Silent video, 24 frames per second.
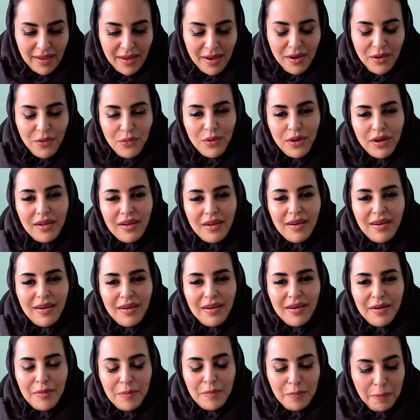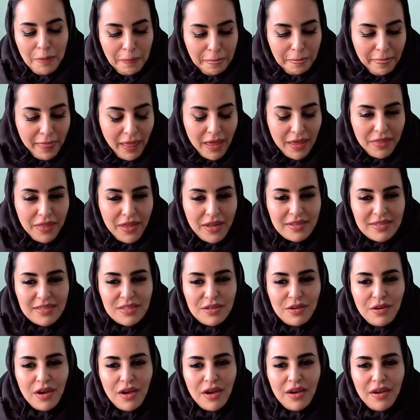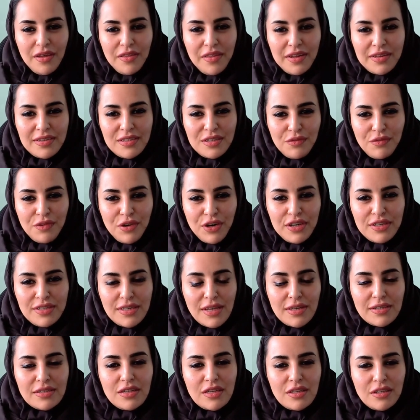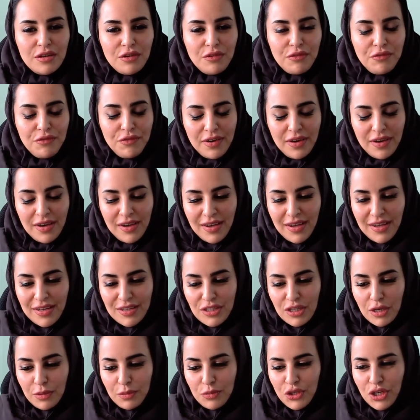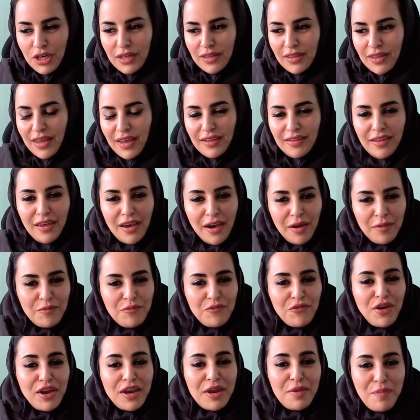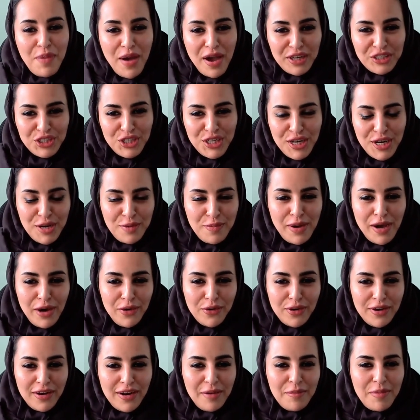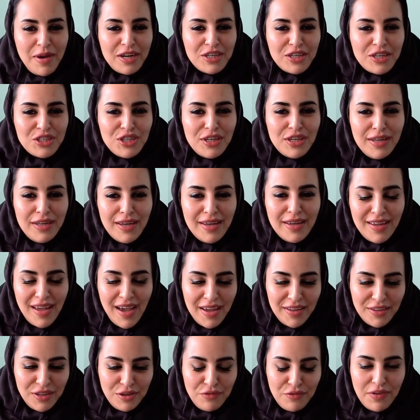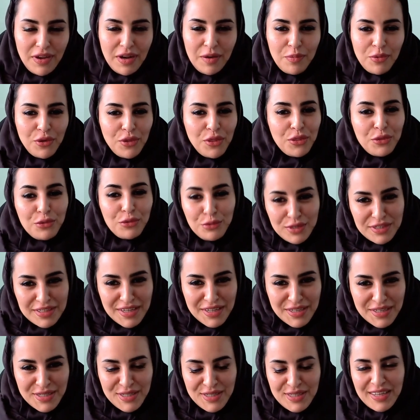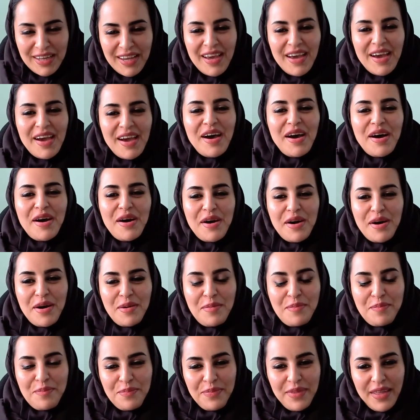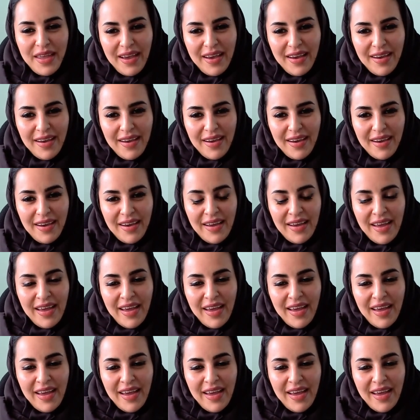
Well, that's a very sensitive subject, Katie. I'm very passionate about it. I'm actually a developer enthusiast. I